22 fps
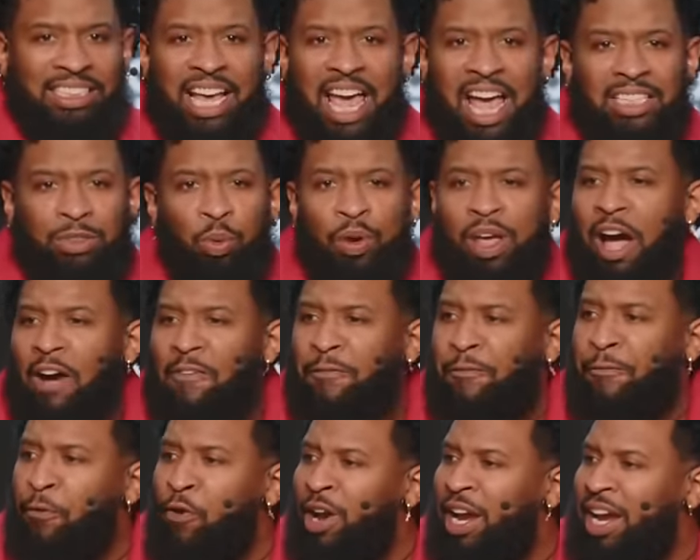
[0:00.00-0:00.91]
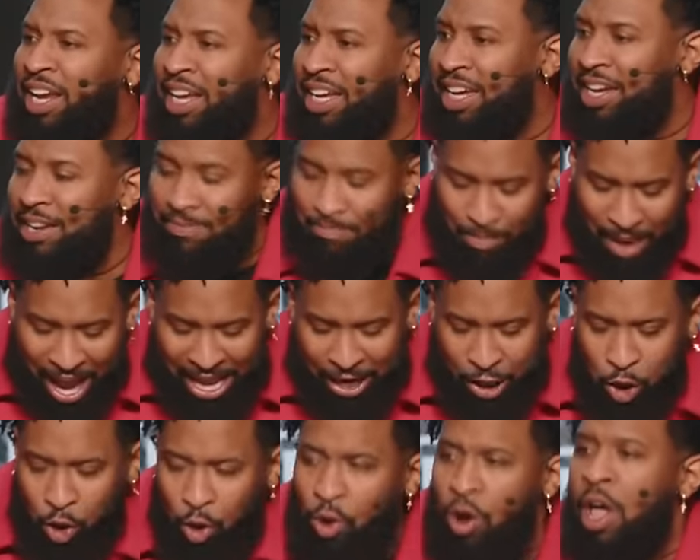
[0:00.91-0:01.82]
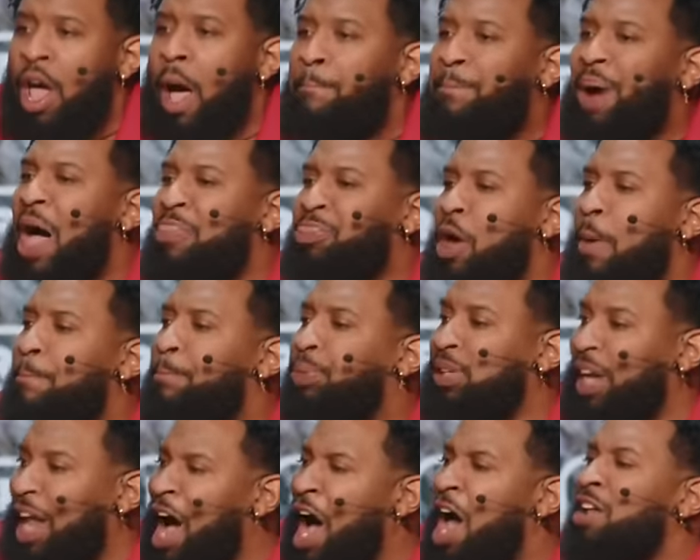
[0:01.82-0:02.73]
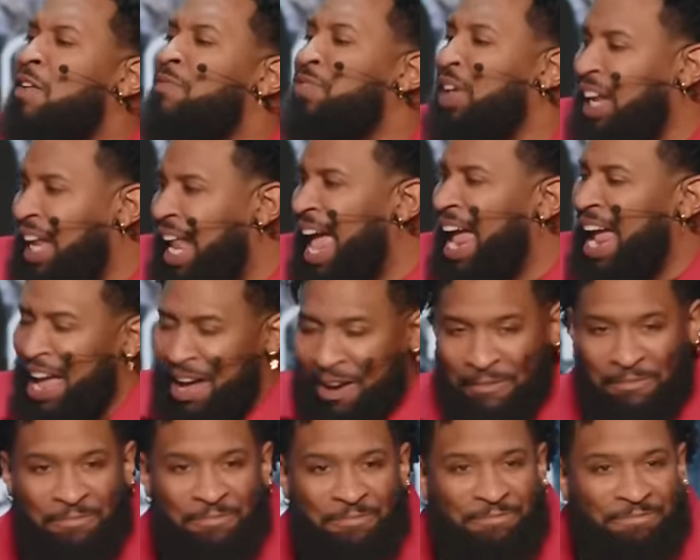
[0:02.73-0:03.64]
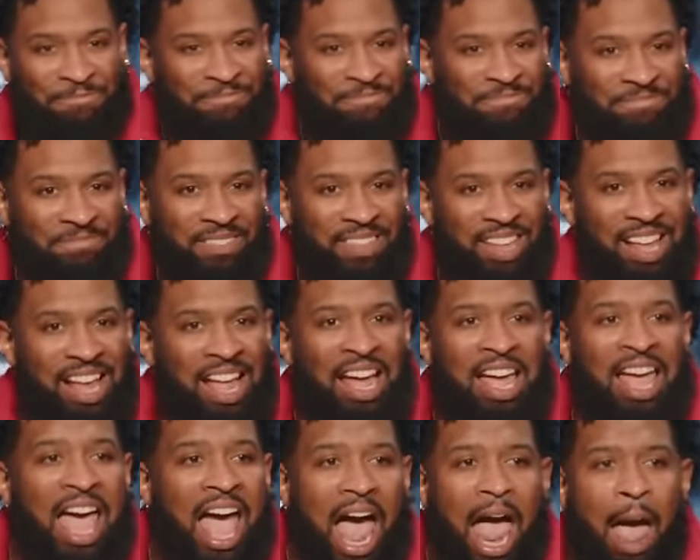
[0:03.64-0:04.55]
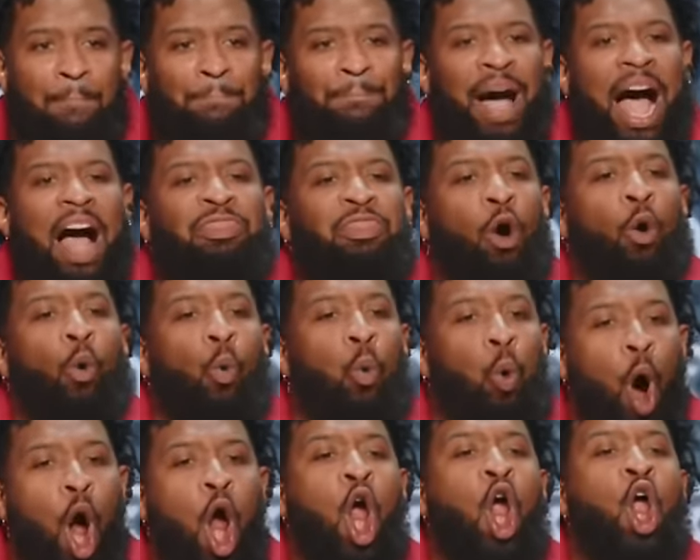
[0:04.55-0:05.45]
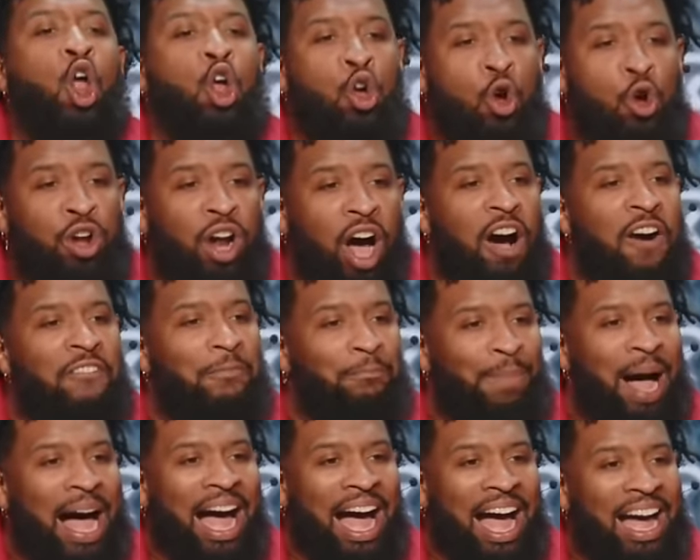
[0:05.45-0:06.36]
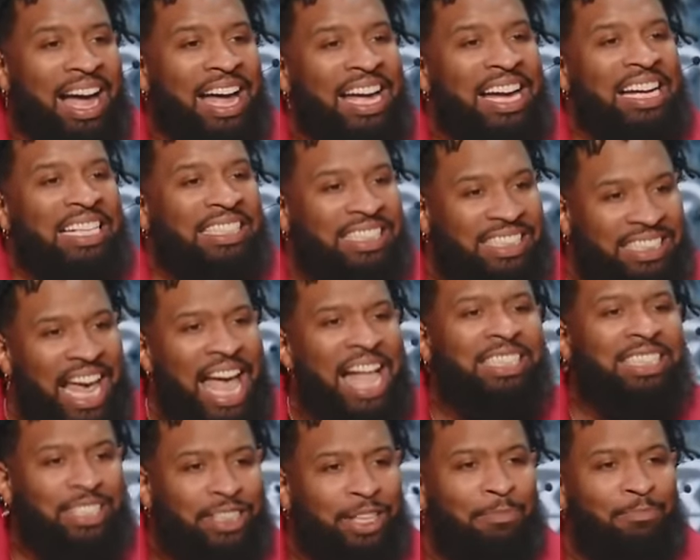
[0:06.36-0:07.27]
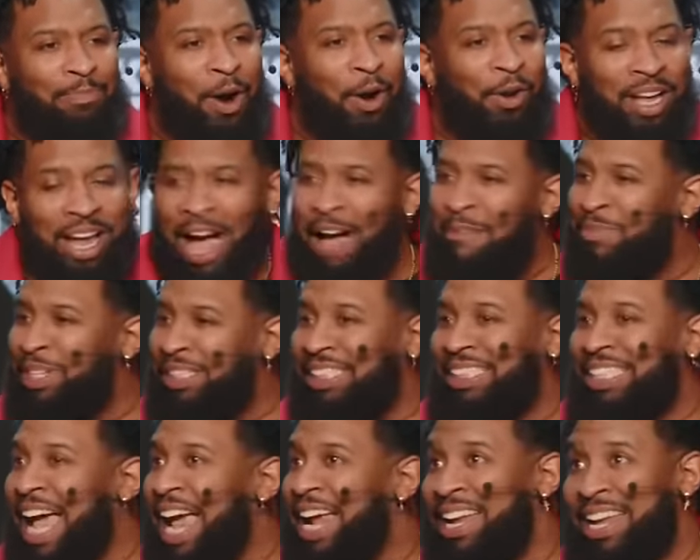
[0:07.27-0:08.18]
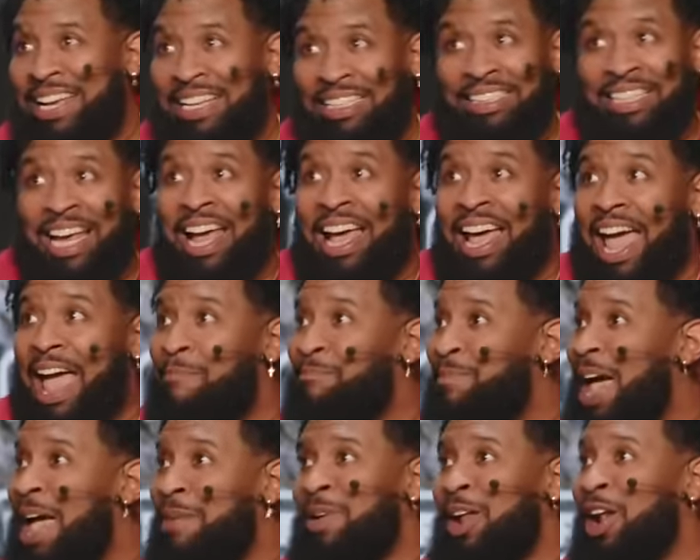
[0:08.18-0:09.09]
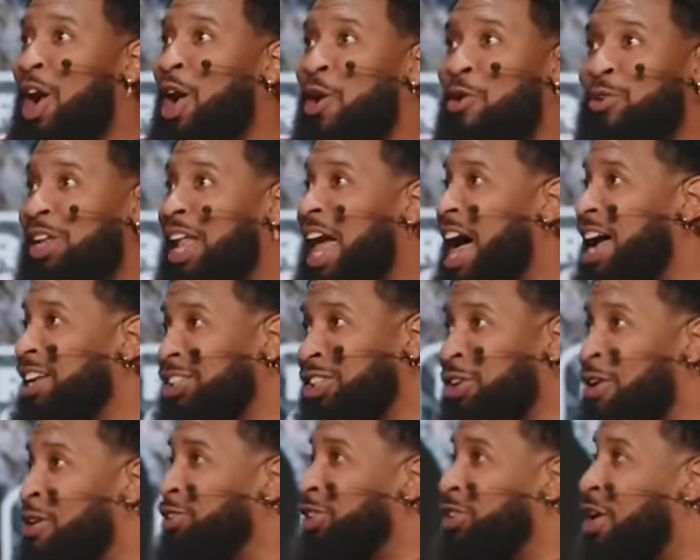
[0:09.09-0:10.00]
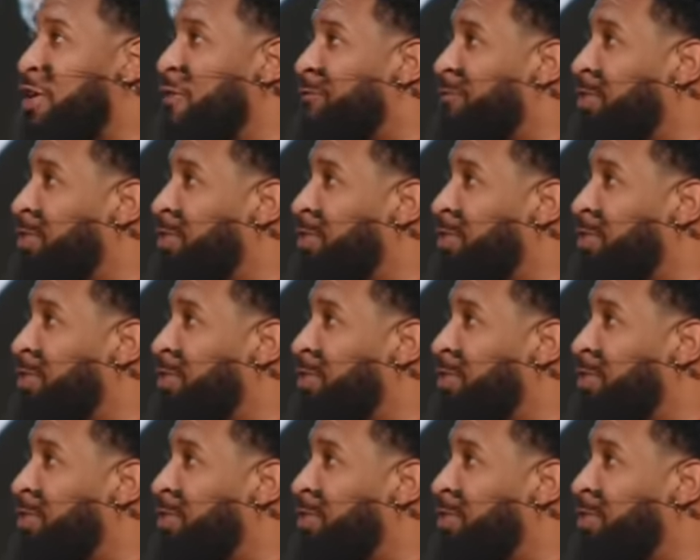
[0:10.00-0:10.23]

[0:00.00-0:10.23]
says we are free, Michael, by the blood of the Lamb and by the word of my testimony. I'm going to say this, and maybe the online church going to